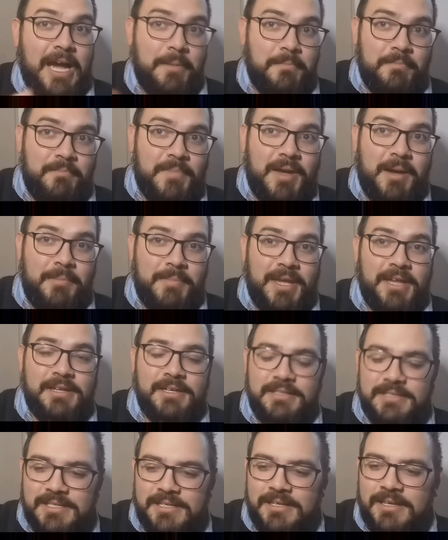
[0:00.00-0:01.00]
And
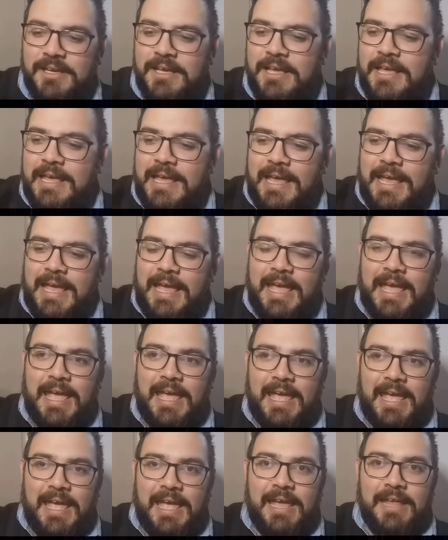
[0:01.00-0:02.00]
of course, the other
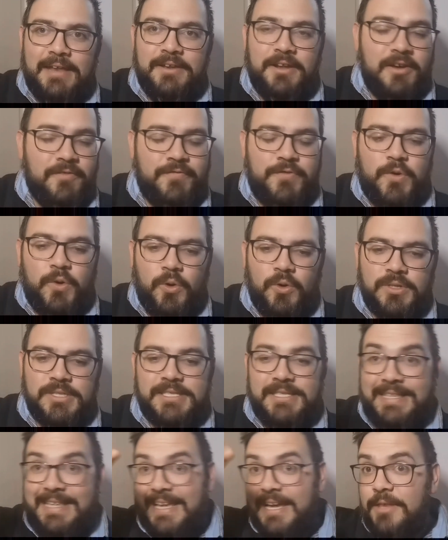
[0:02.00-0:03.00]
one on
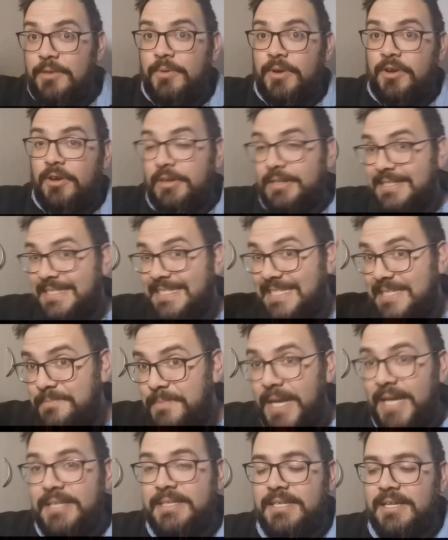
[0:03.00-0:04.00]
SmackDown, the other just
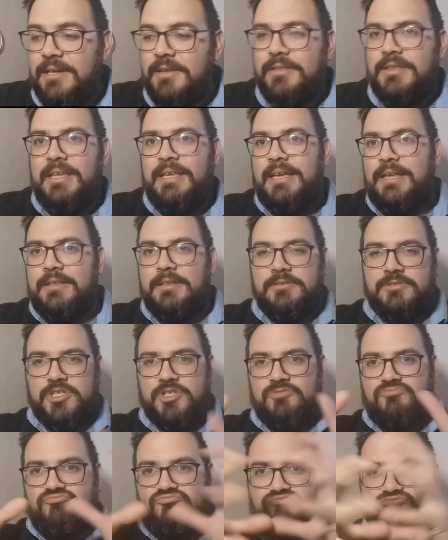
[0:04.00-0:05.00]
SmackDown
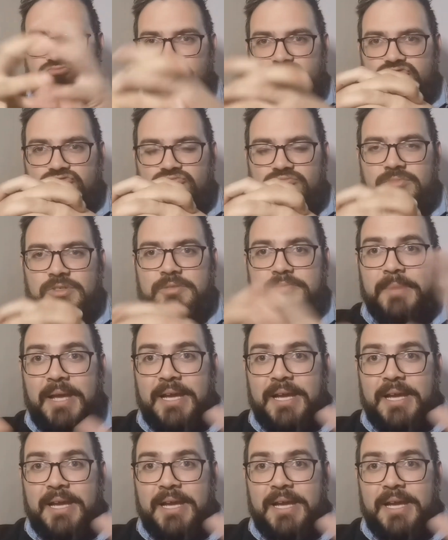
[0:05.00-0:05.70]
together team, is Dolph